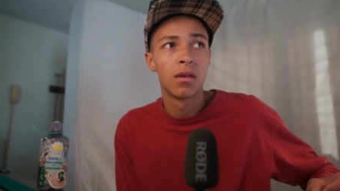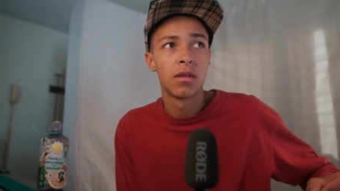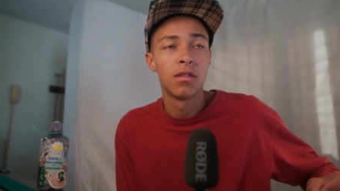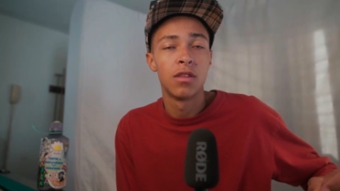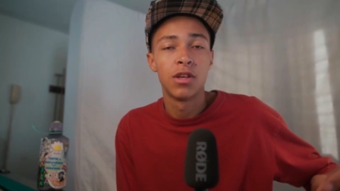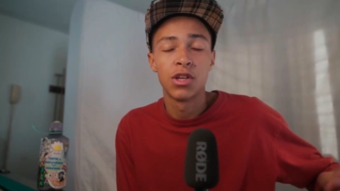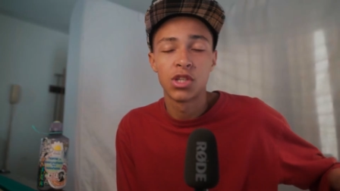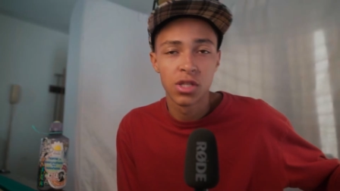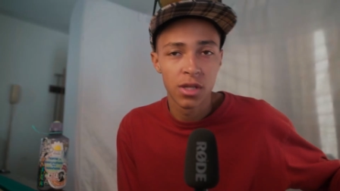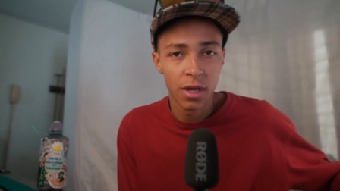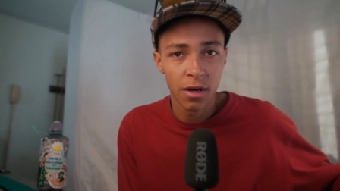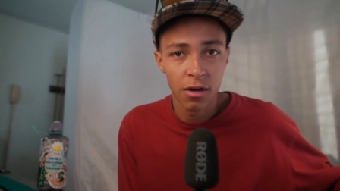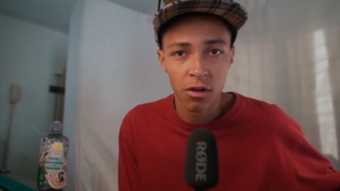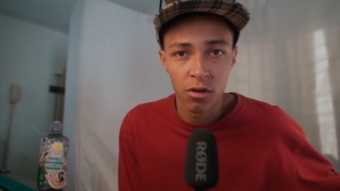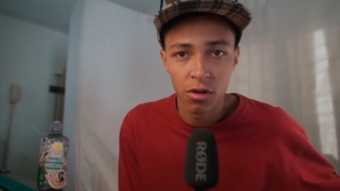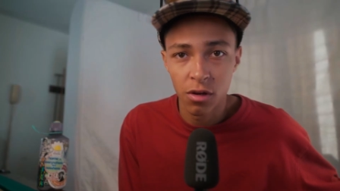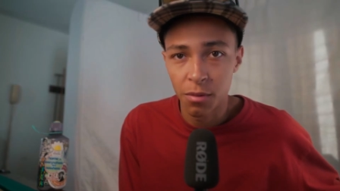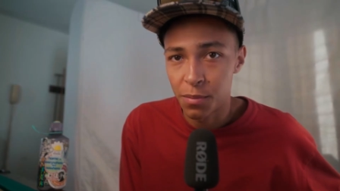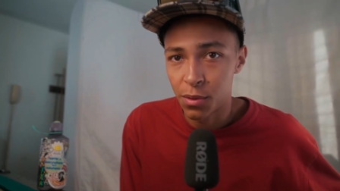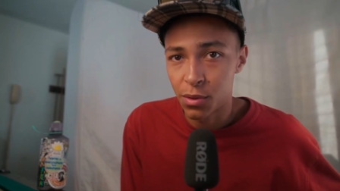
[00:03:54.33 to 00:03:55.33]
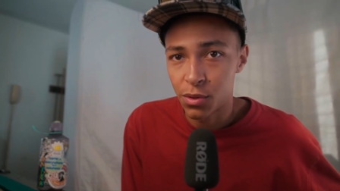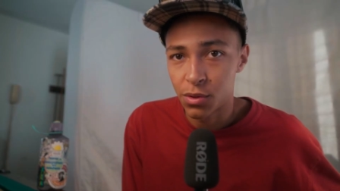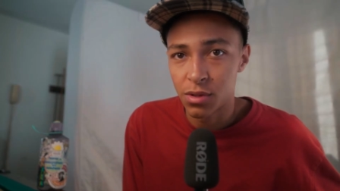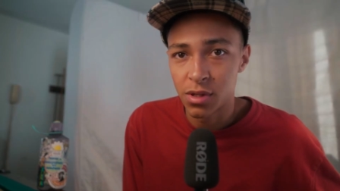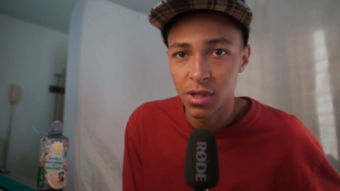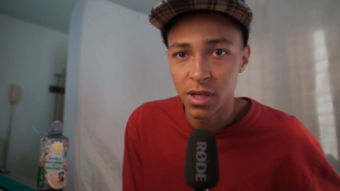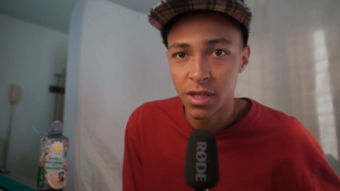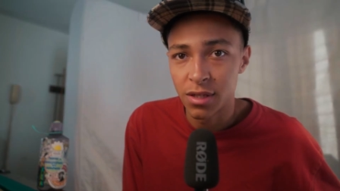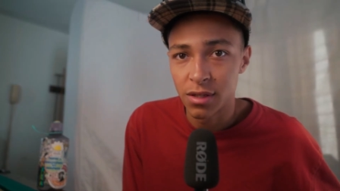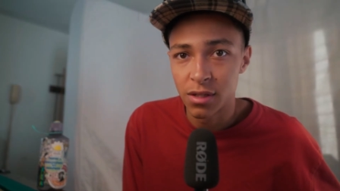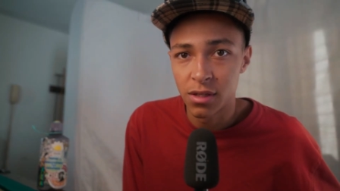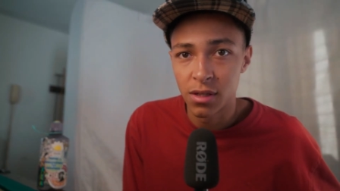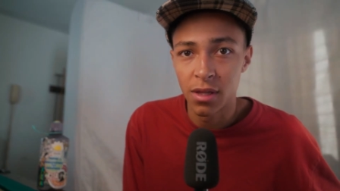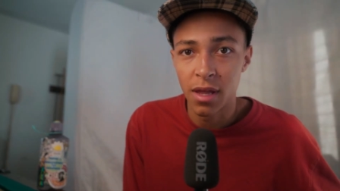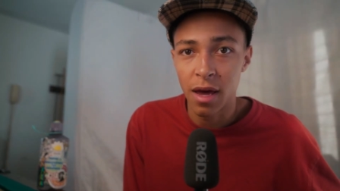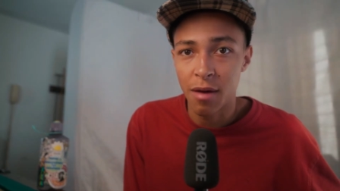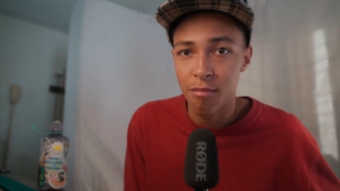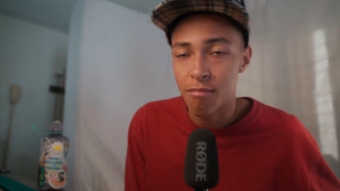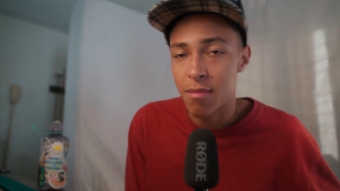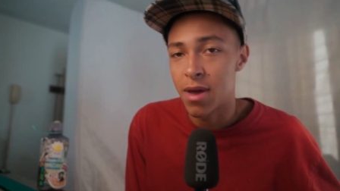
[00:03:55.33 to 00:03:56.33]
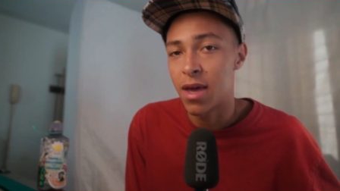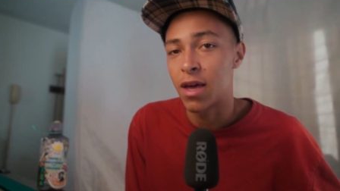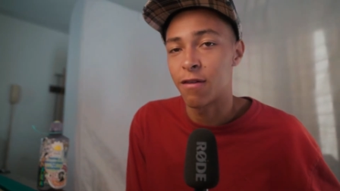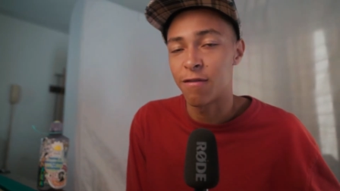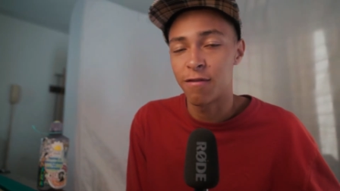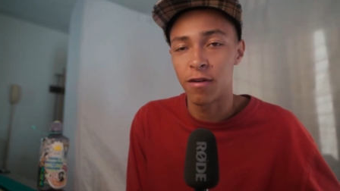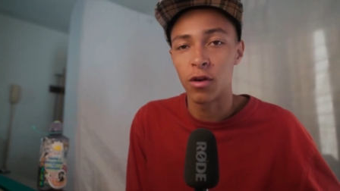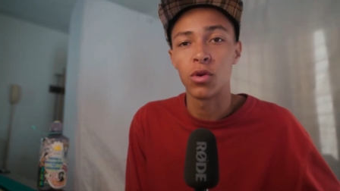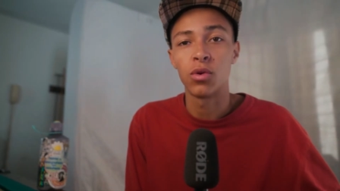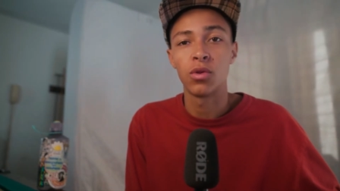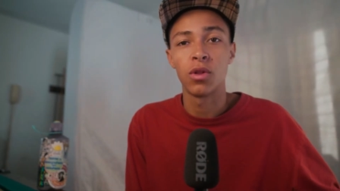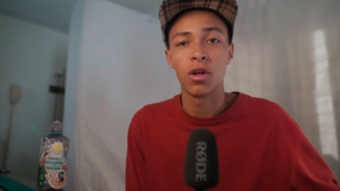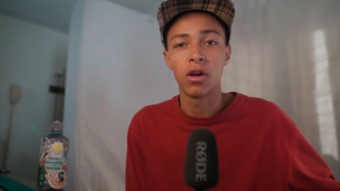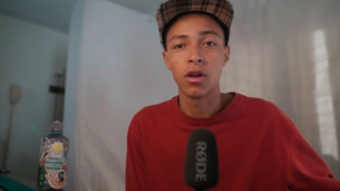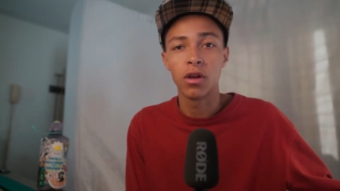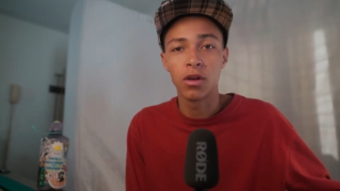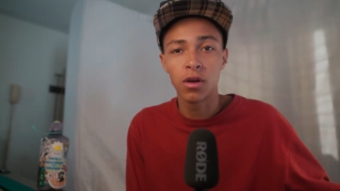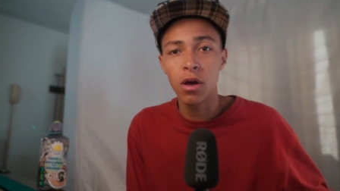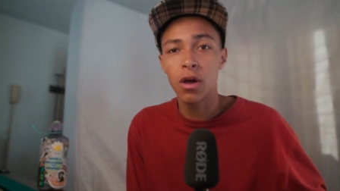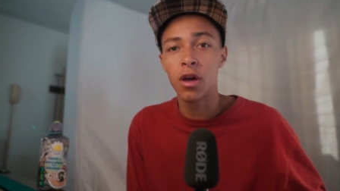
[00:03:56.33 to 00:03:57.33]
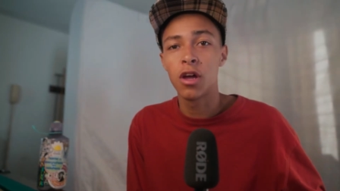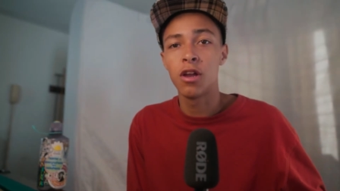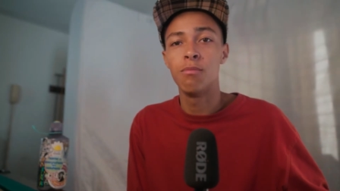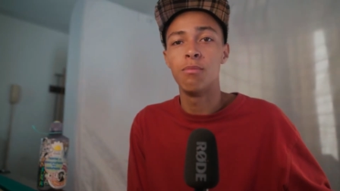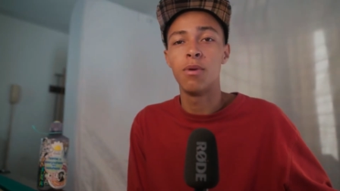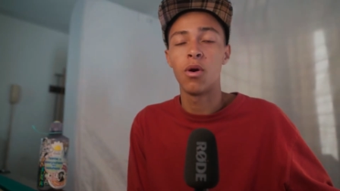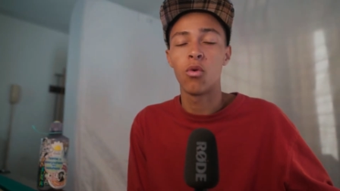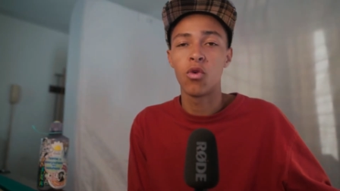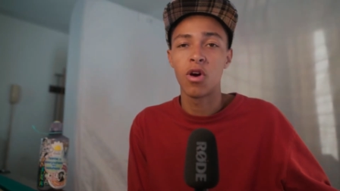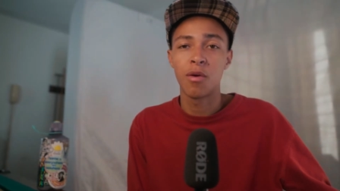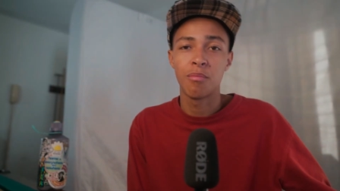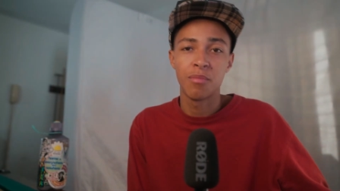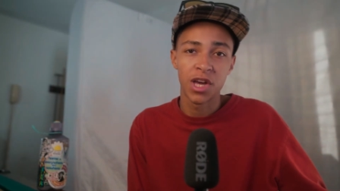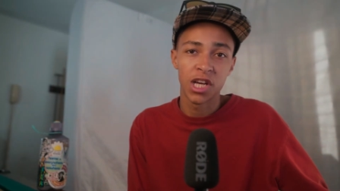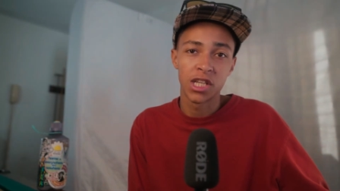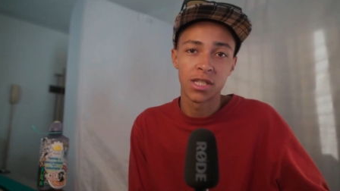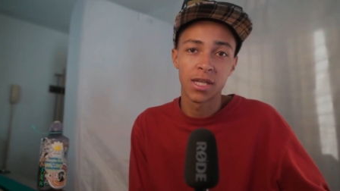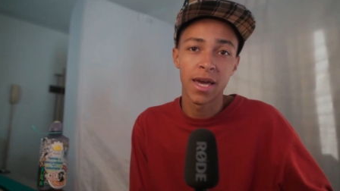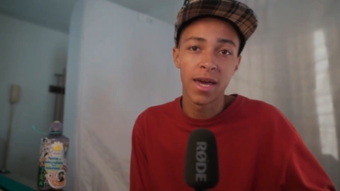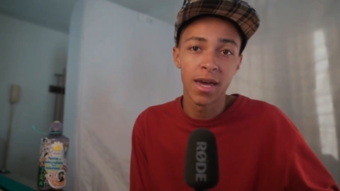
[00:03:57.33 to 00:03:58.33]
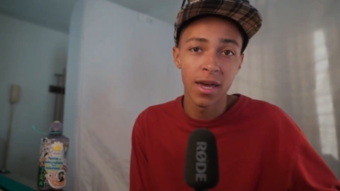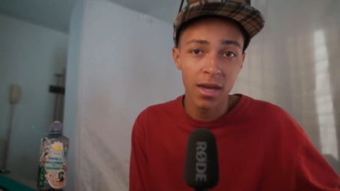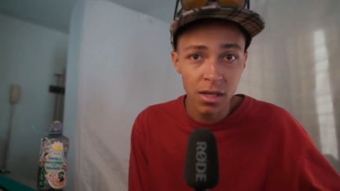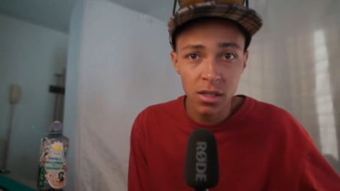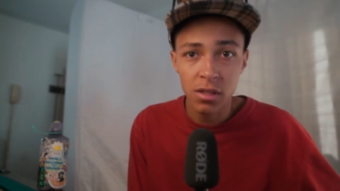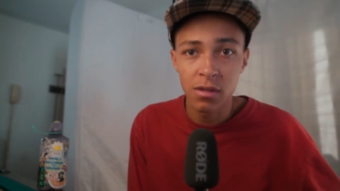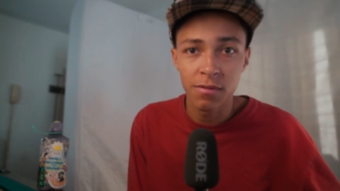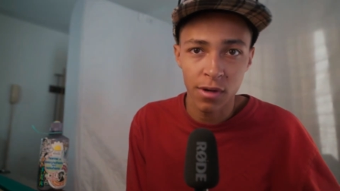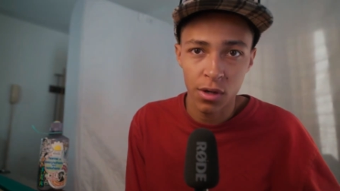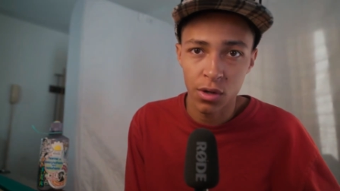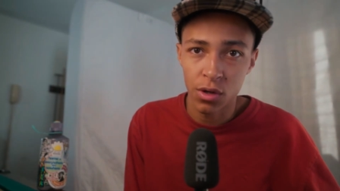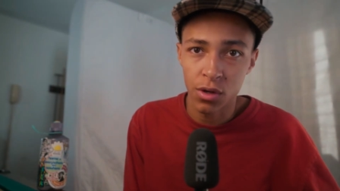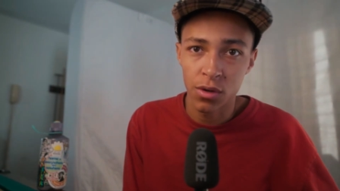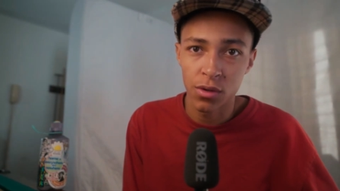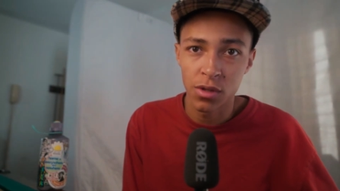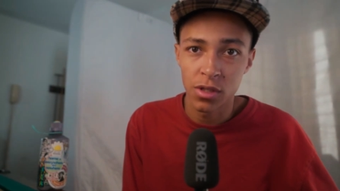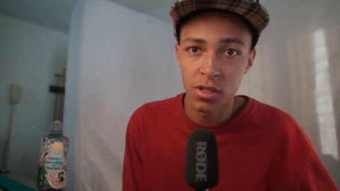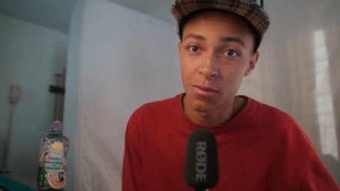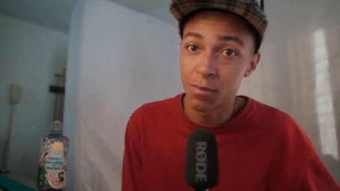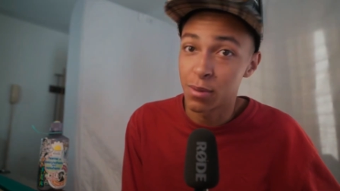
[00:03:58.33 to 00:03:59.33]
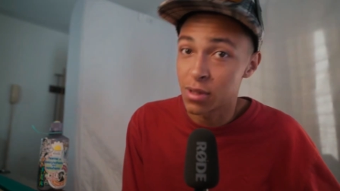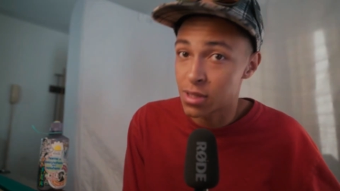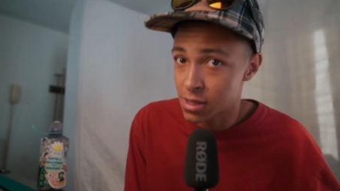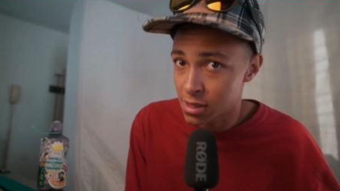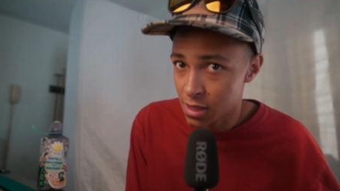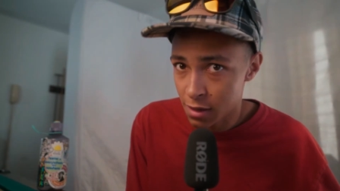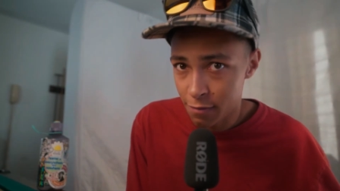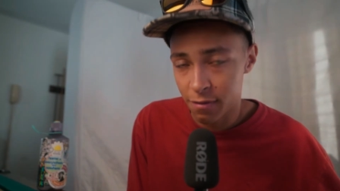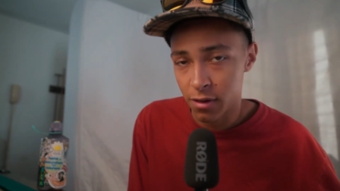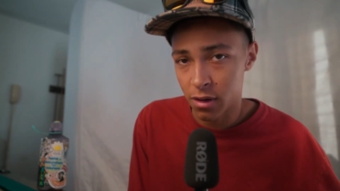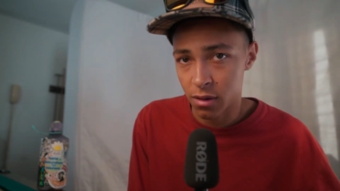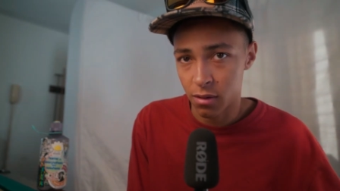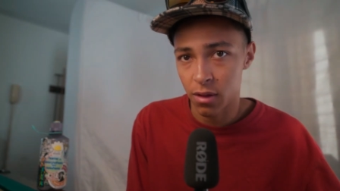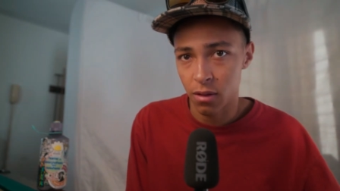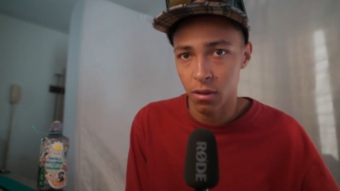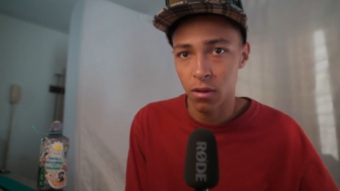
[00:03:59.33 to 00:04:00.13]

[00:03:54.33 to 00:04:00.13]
the stereotypical things that make a photo look good, but what makes his photos specifically